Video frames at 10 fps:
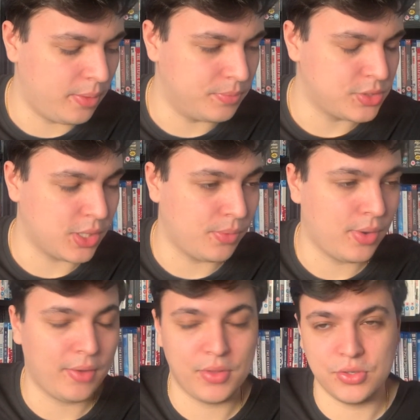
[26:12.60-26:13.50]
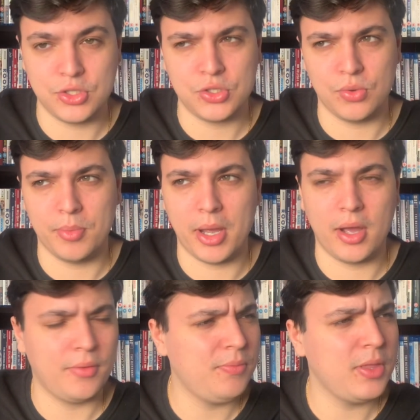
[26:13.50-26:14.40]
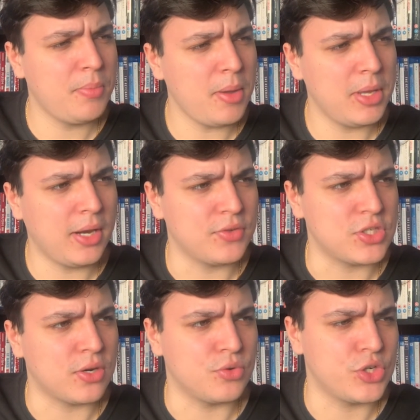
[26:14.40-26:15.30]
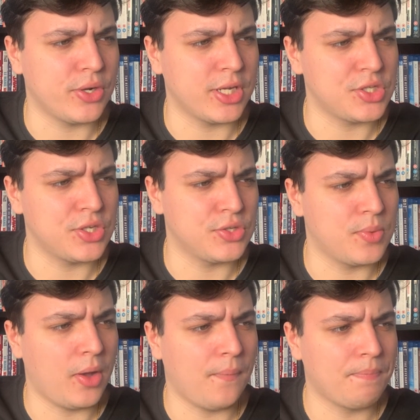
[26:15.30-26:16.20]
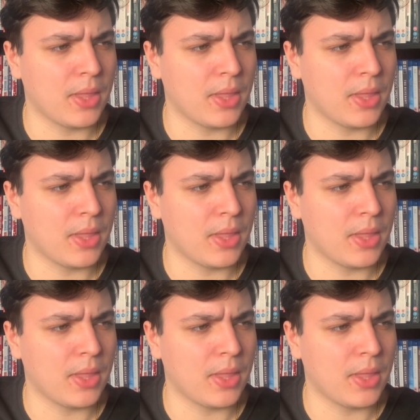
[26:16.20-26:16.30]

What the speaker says: So we'll have those to talk about. There might be another Star Wars show next year as well.